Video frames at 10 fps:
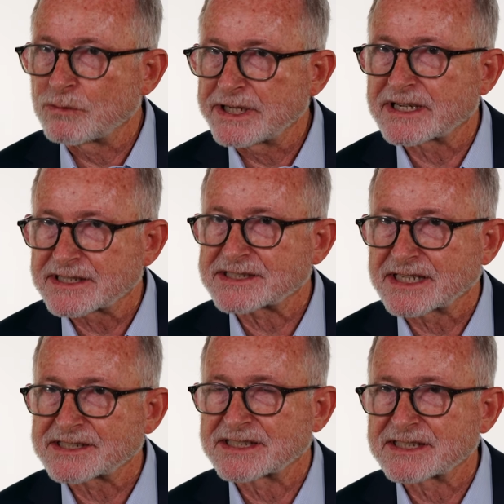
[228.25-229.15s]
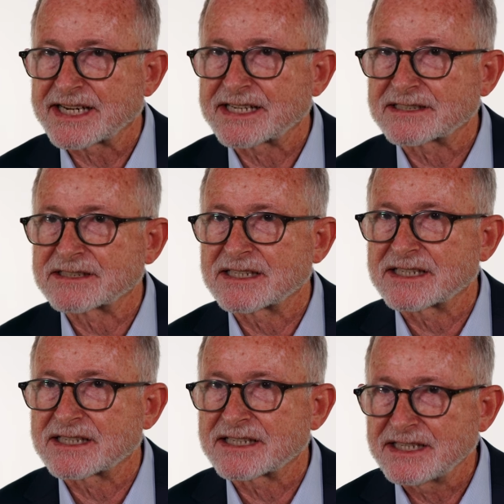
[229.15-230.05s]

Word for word: we are discussing that uh,